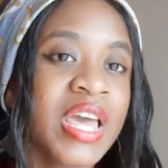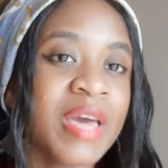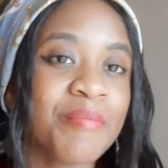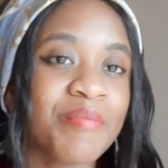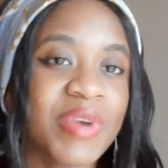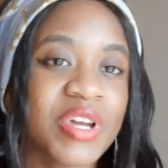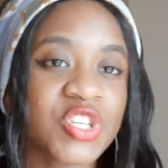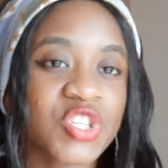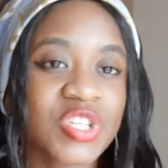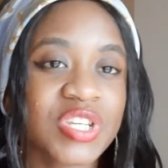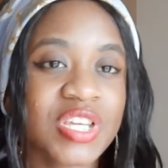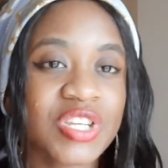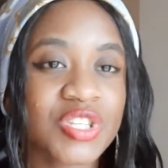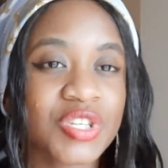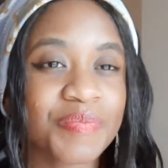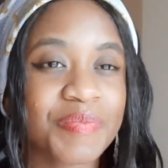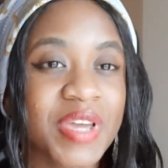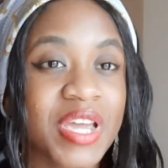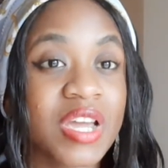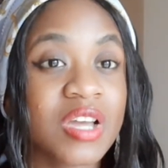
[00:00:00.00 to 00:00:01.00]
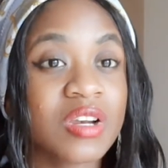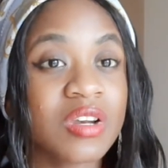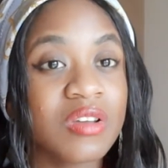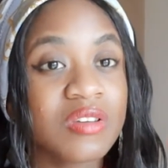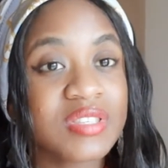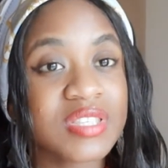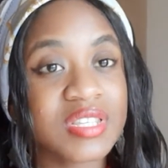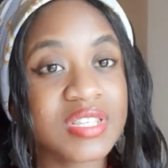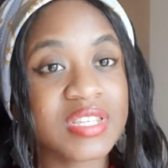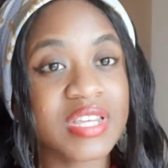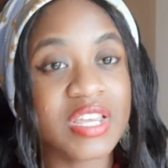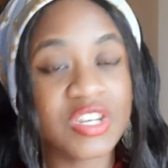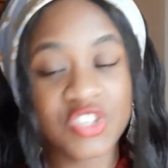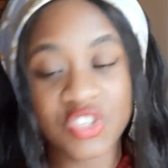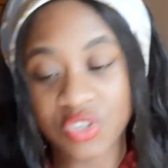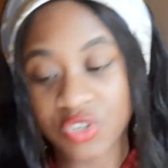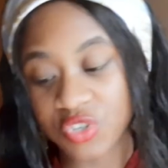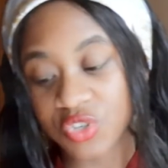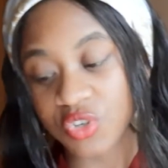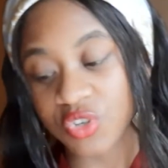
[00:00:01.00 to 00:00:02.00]
But you need to pay close
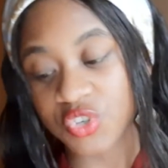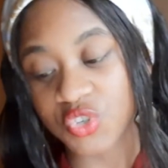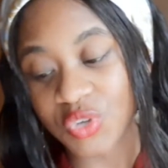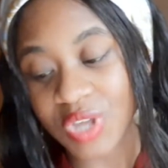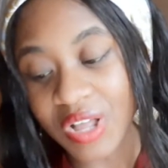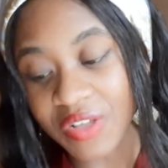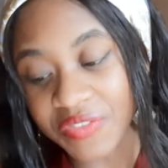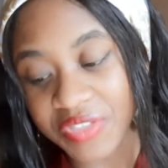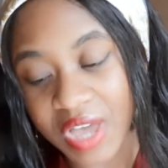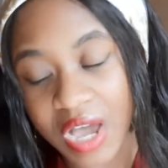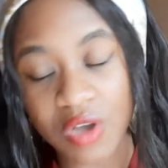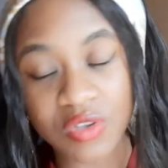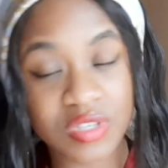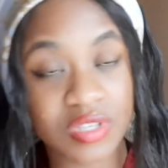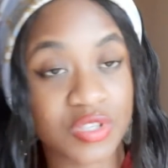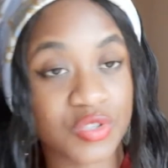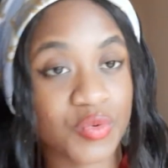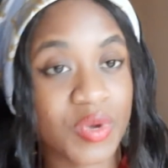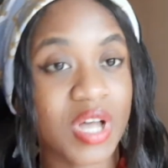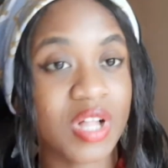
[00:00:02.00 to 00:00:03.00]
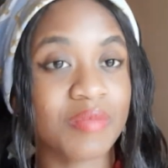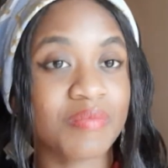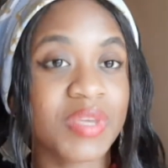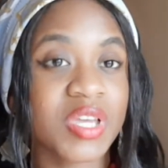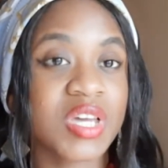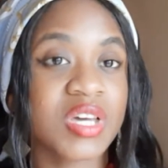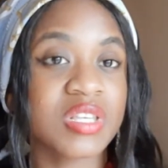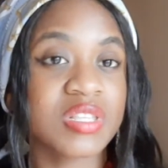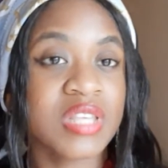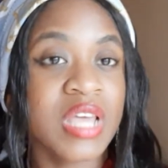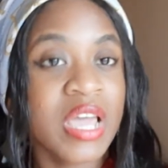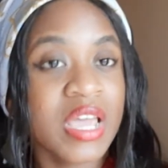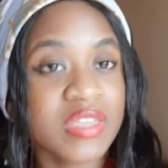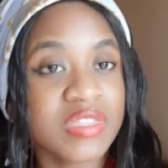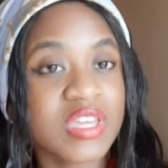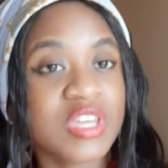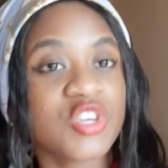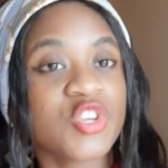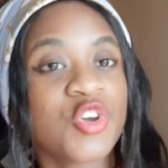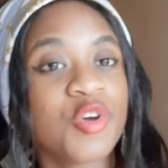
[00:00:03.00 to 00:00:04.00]
attention to your 12th house as well, because
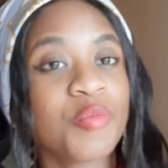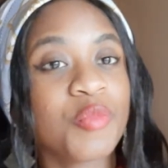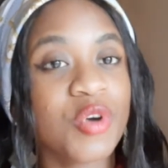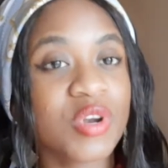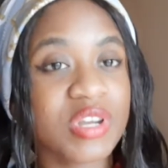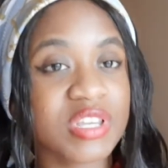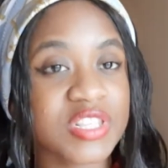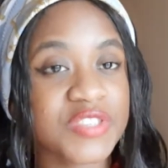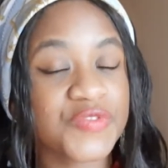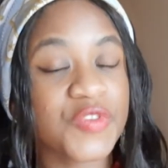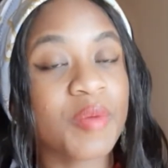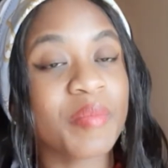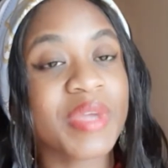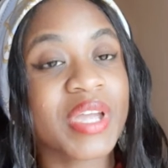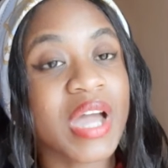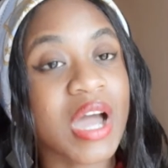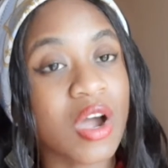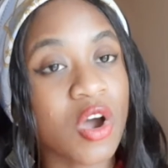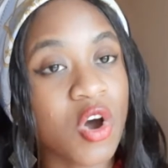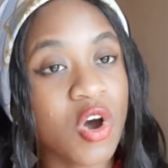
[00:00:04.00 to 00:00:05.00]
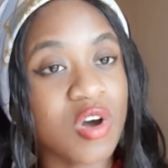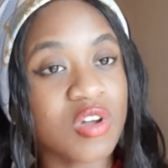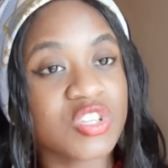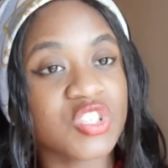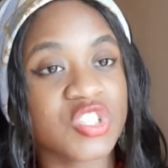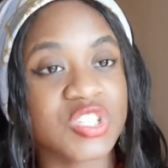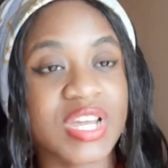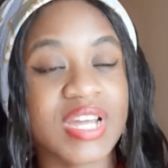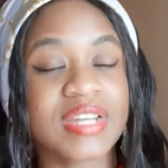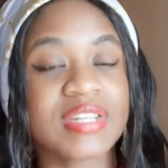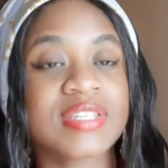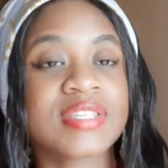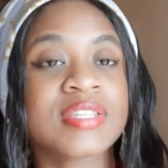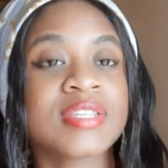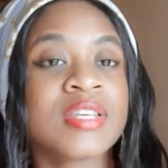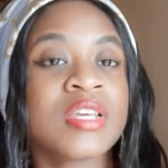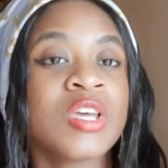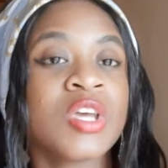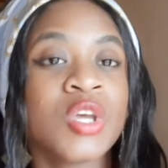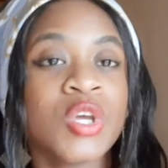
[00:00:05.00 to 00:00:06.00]
the new moon is forming a conjunct
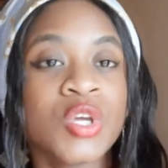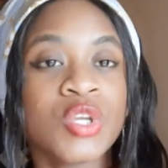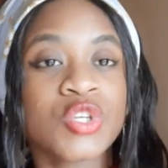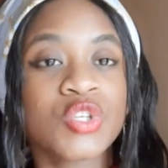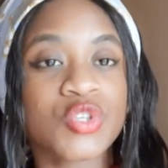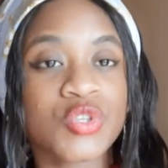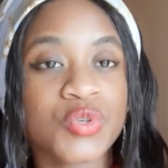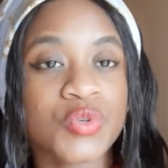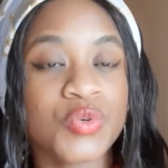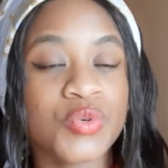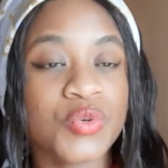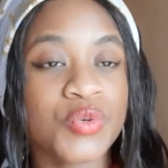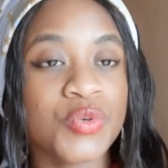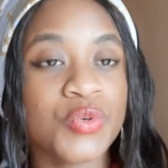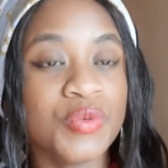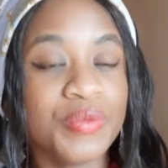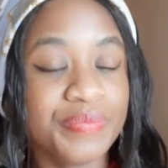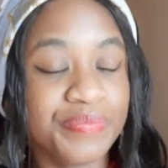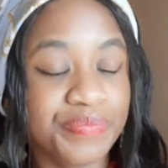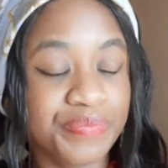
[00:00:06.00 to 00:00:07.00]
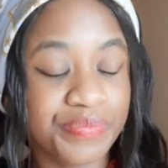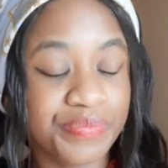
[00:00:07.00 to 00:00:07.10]
to